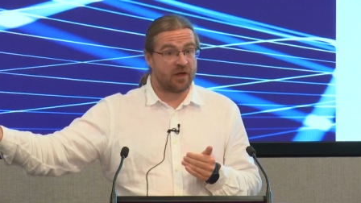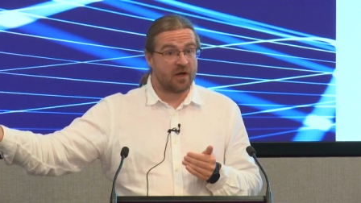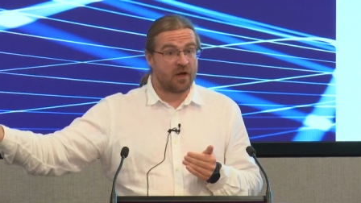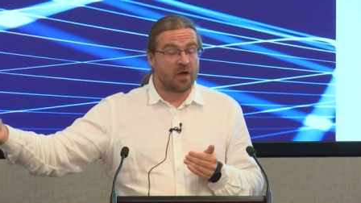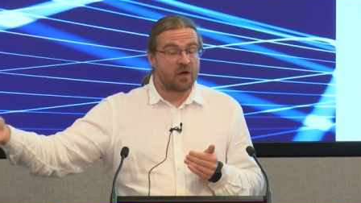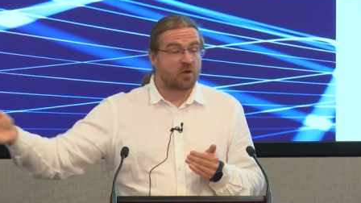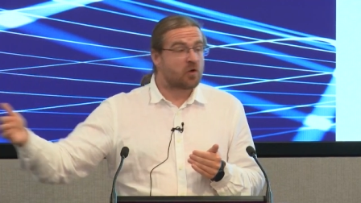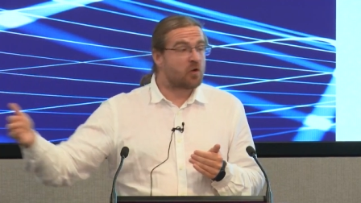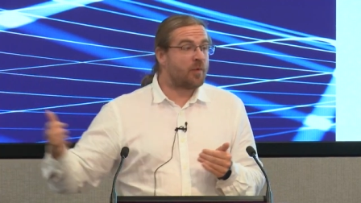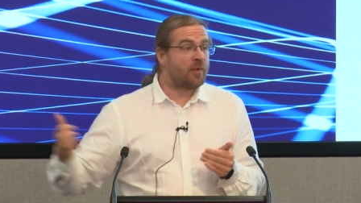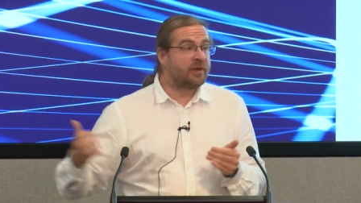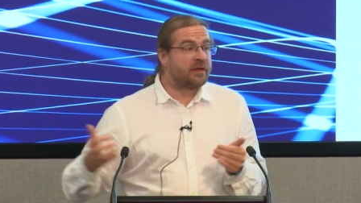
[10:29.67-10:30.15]

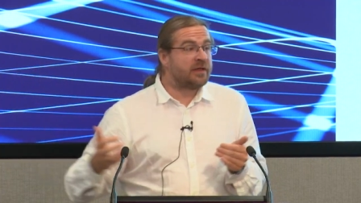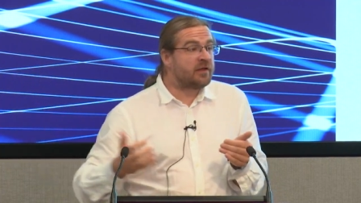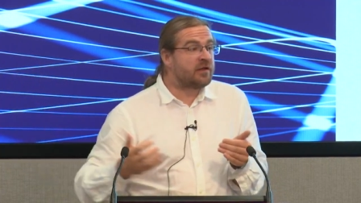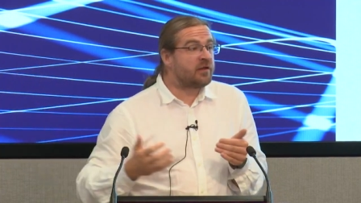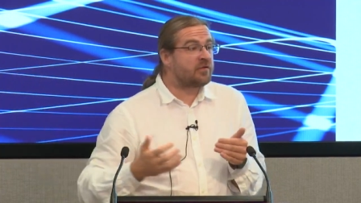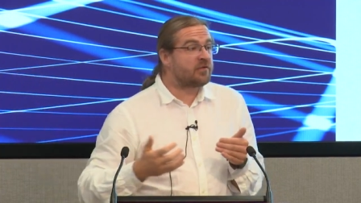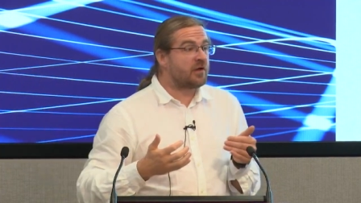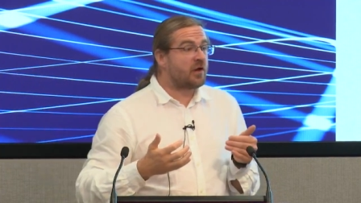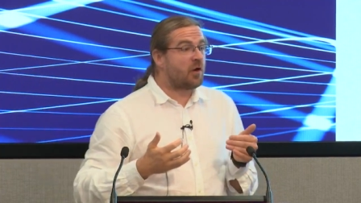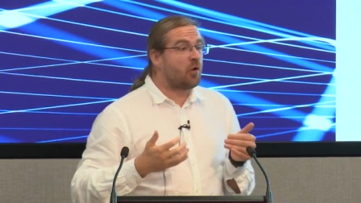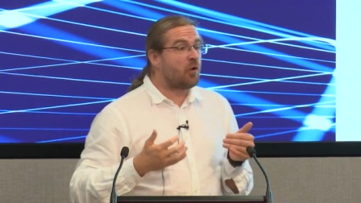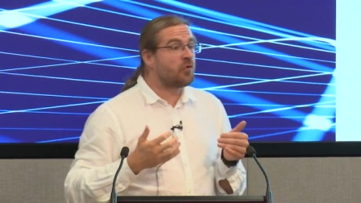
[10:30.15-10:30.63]

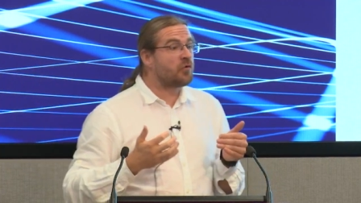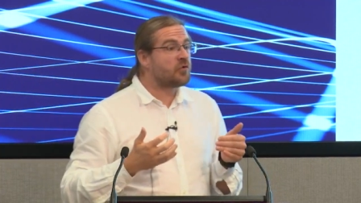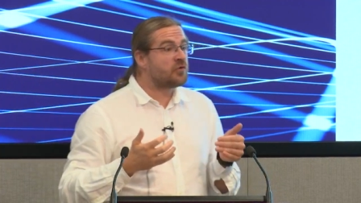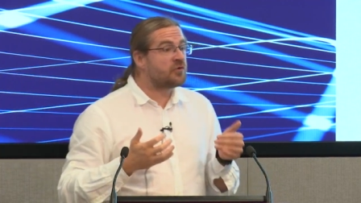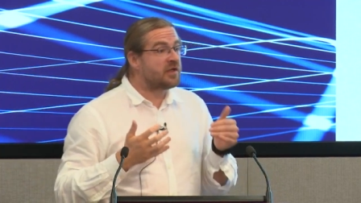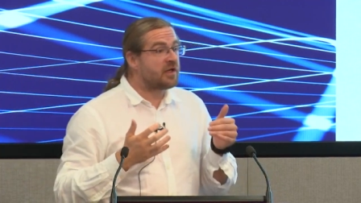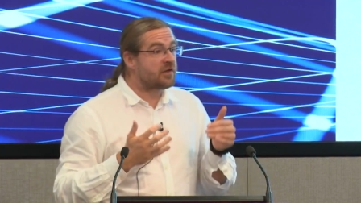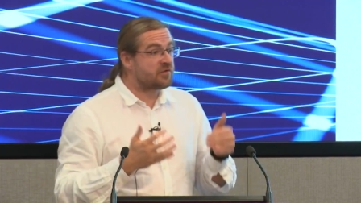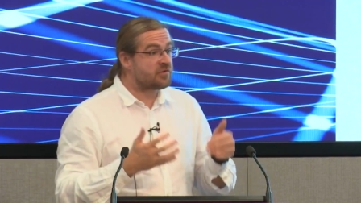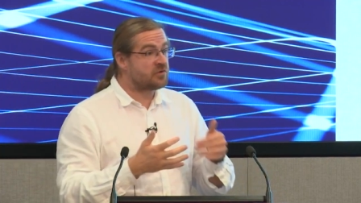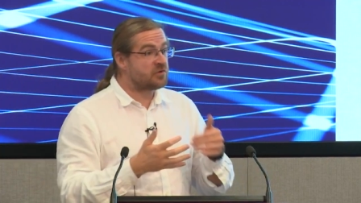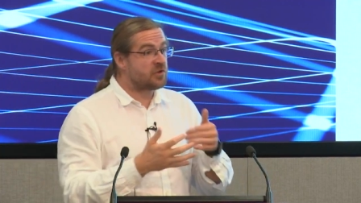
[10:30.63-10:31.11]
Kubernetes also
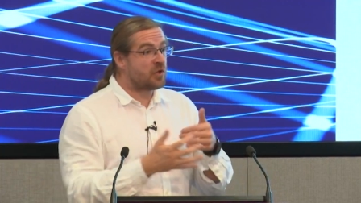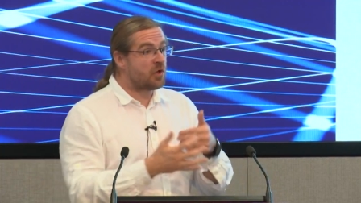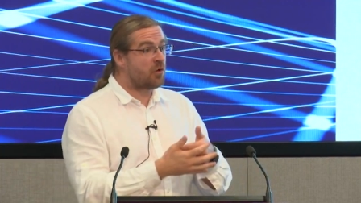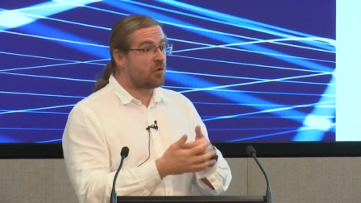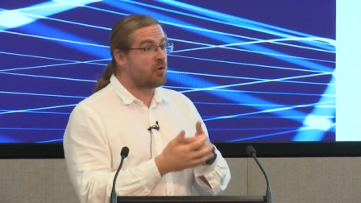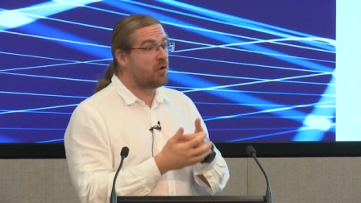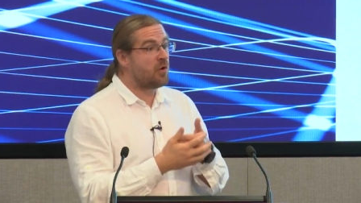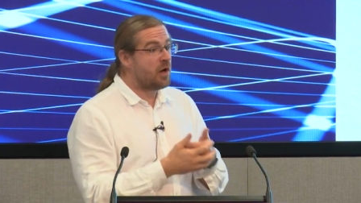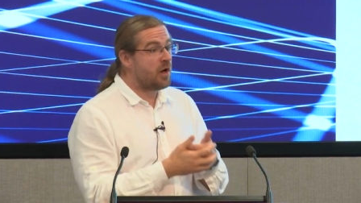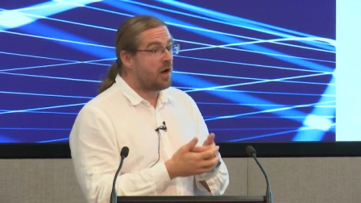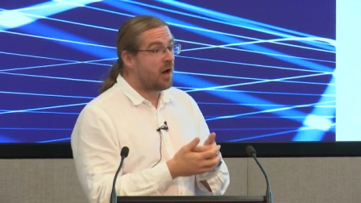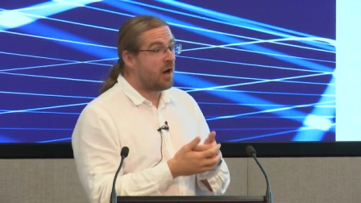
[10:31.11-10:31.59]
doesn't
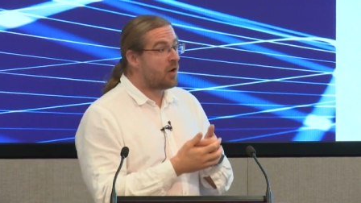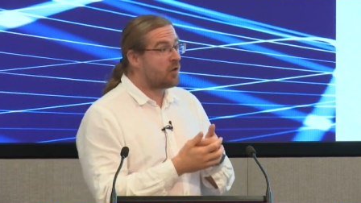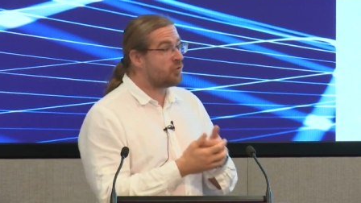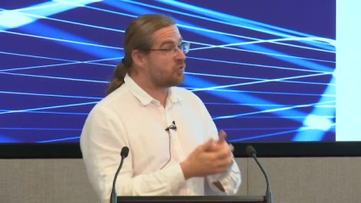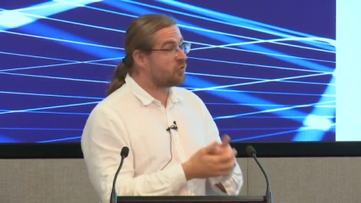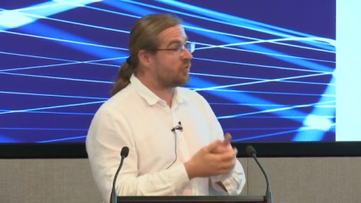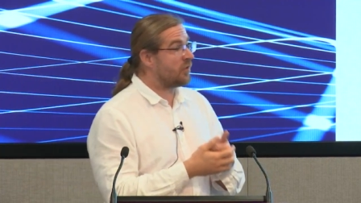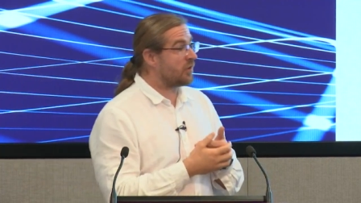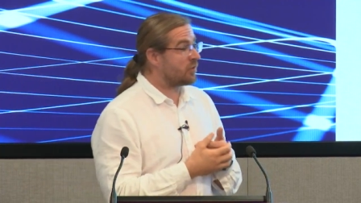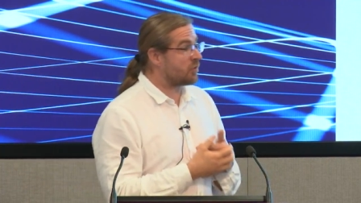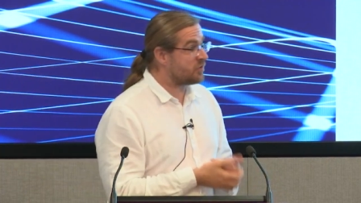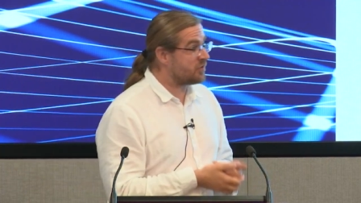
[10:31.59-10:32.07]
know how
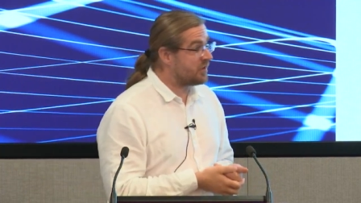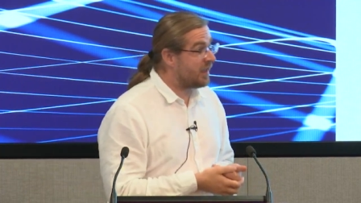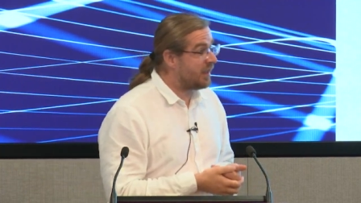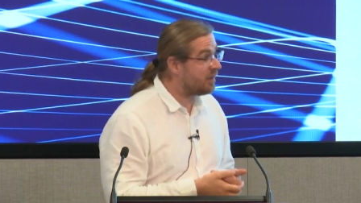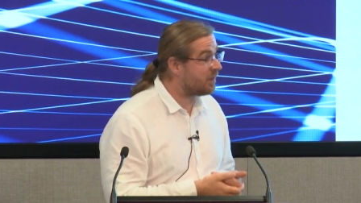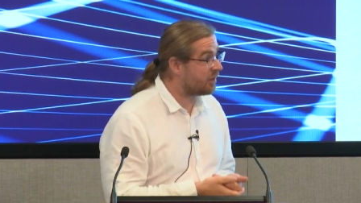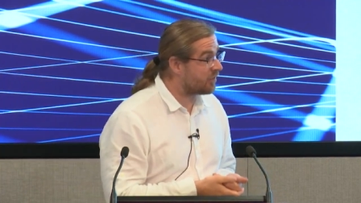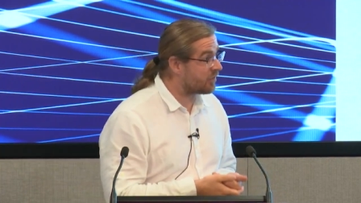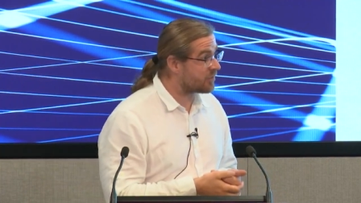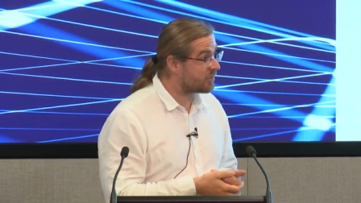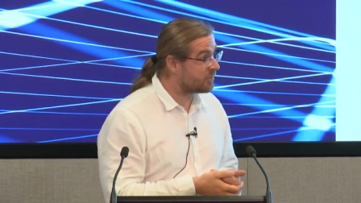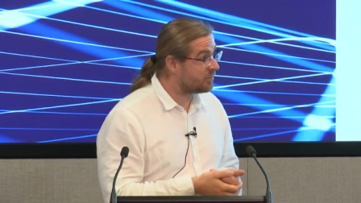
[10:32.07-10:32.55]
to run
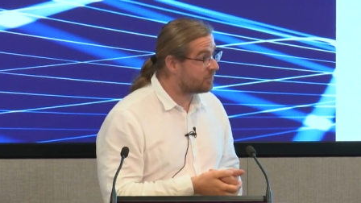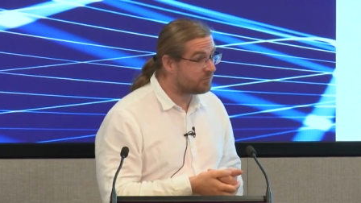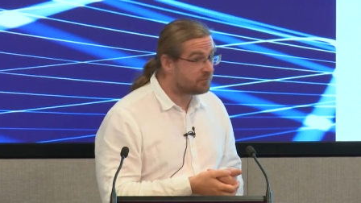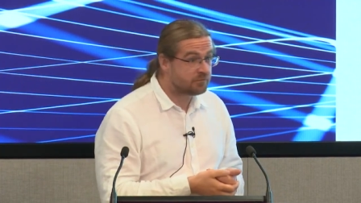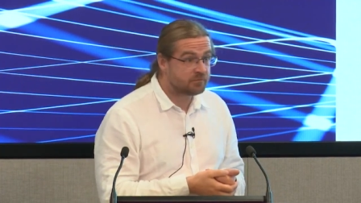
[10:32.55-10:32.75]
containers.